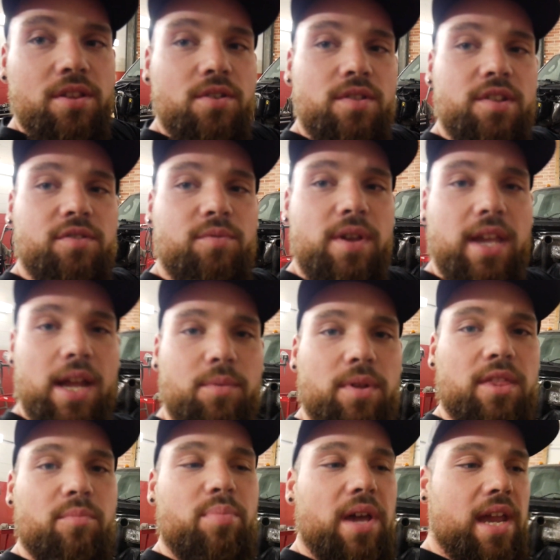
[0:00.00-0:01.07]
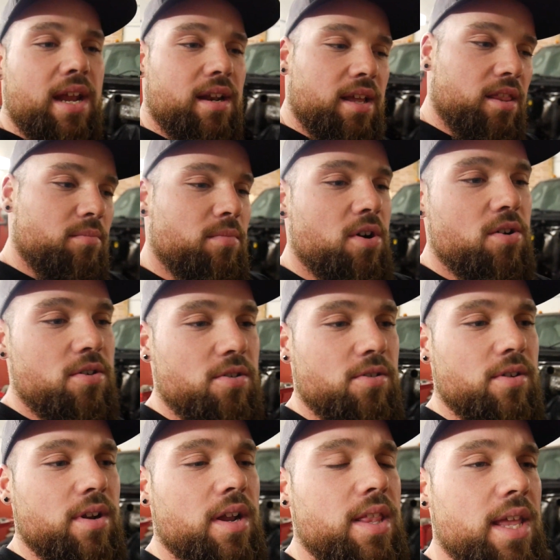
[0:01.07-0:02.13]
to do this weekend with the paint and the
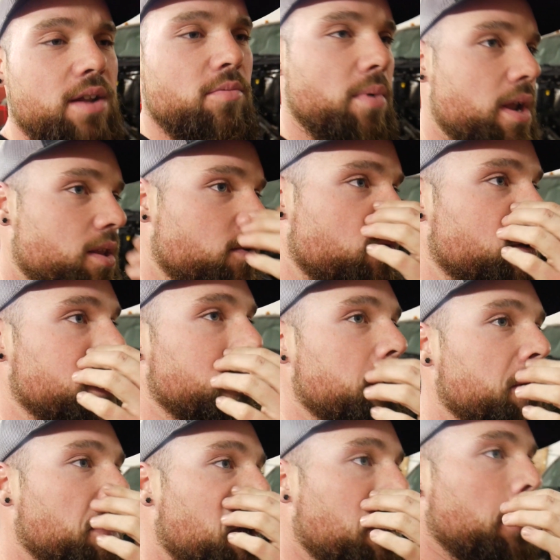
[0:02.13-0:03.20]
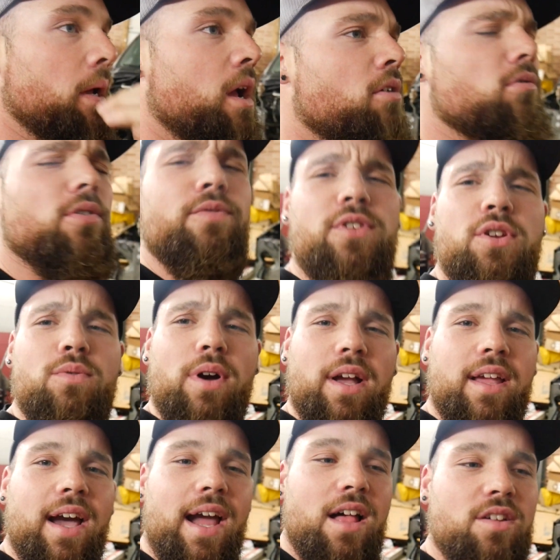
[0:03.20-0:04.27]
motor, and then we might do a little review on
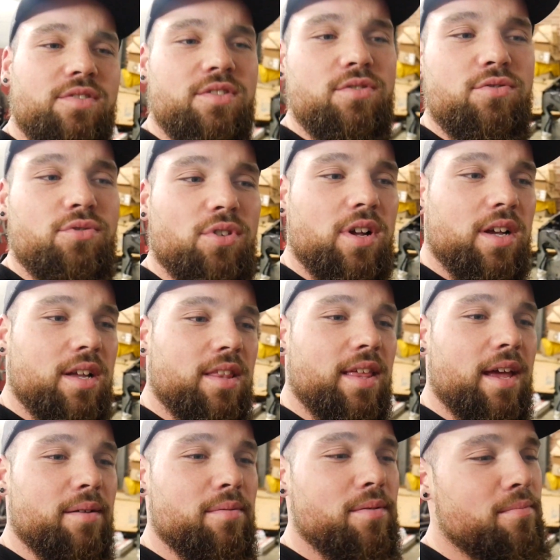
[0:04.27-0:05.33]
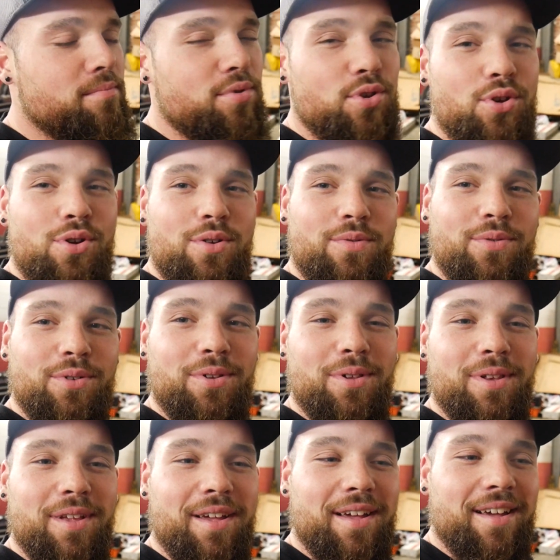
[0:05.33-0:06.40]
Kyle's new truck, that beautiful
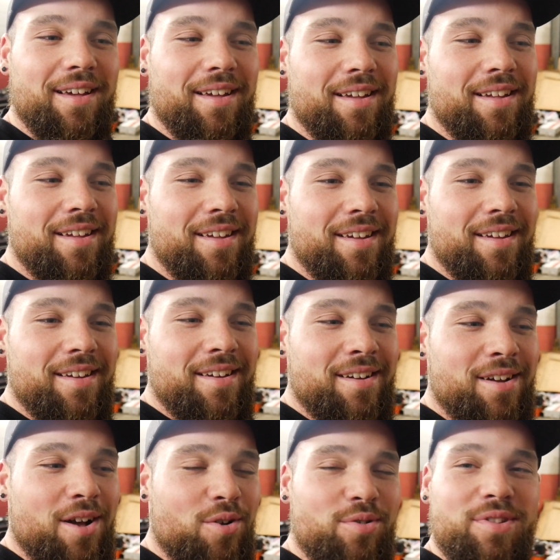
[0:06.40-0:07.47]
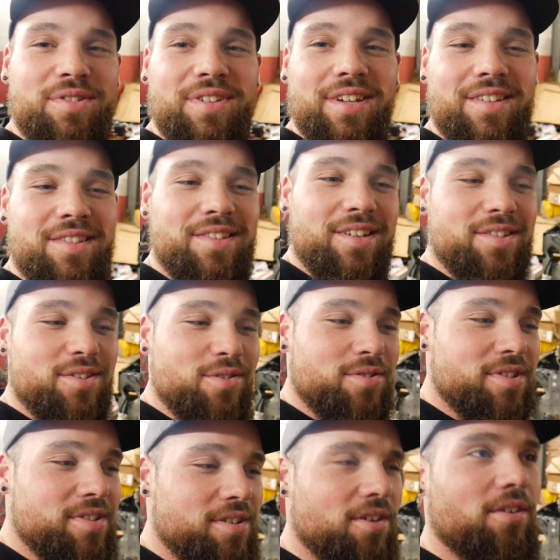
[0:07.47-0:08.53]
05
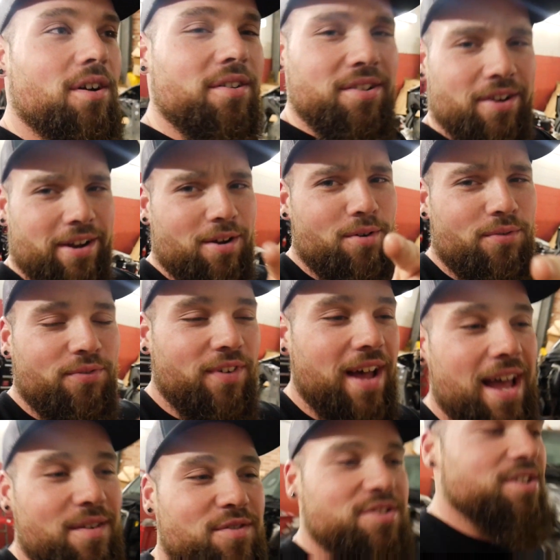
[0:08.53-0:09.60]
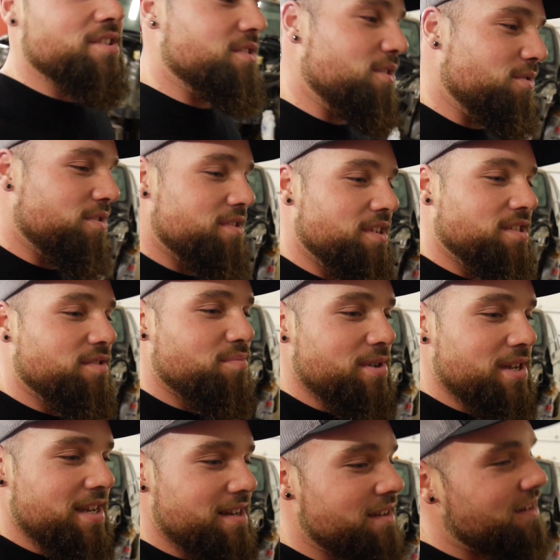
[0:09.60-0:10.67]
606
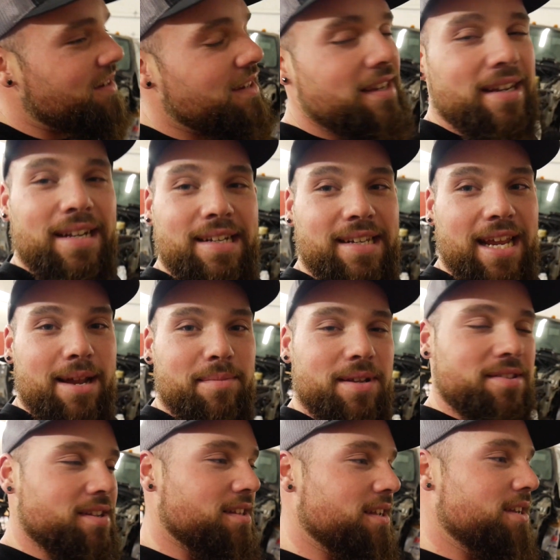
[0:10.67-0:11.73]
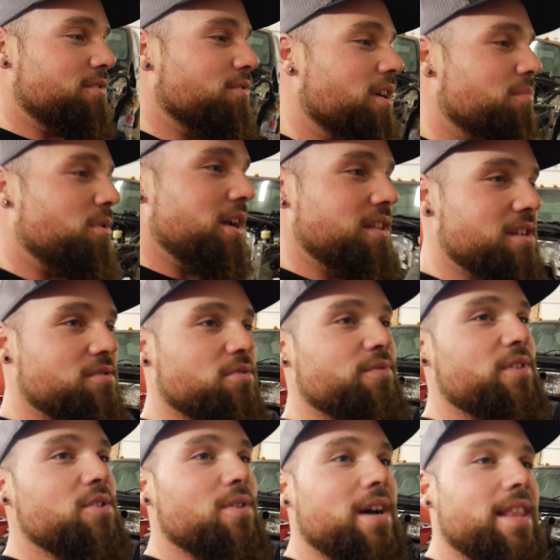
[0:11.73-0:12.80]
speed. Damn, that's a clean truck. Probably a little
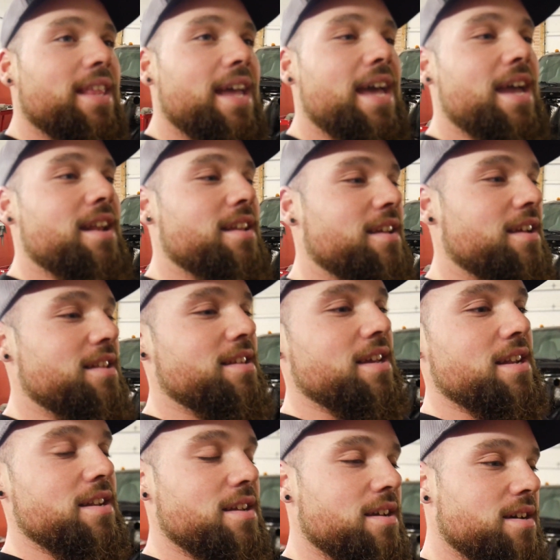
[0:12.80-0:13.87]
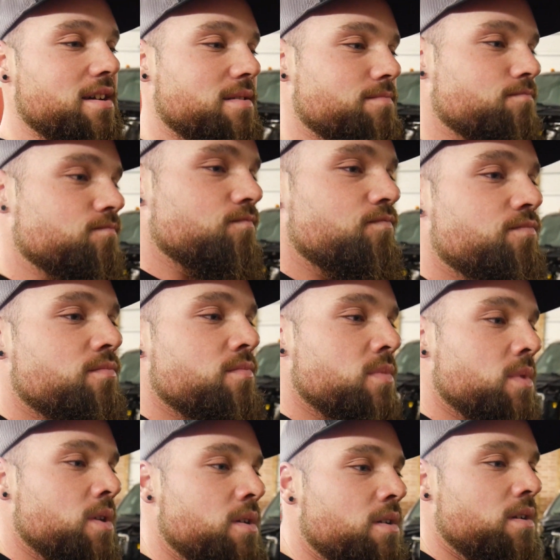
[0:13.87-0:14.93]
review on that, and then
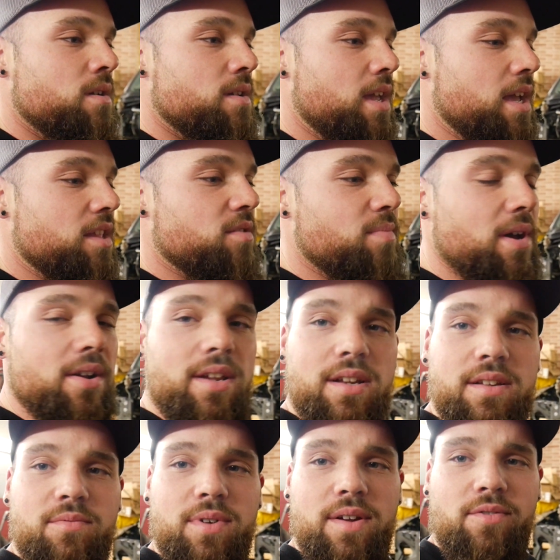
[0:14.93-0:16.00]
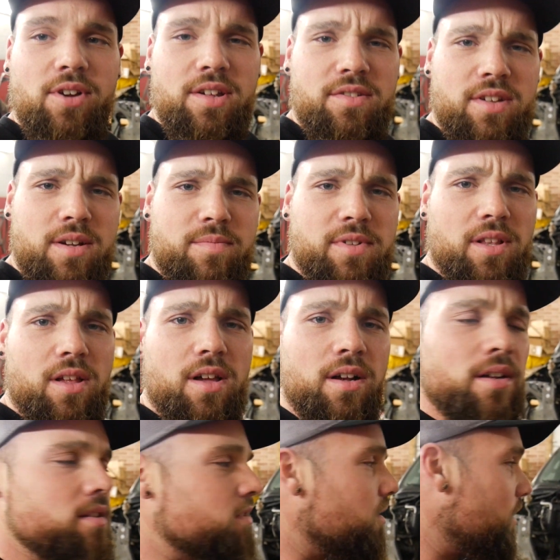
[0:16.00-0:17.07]
yeah, that's about it, and whatever else comes along. So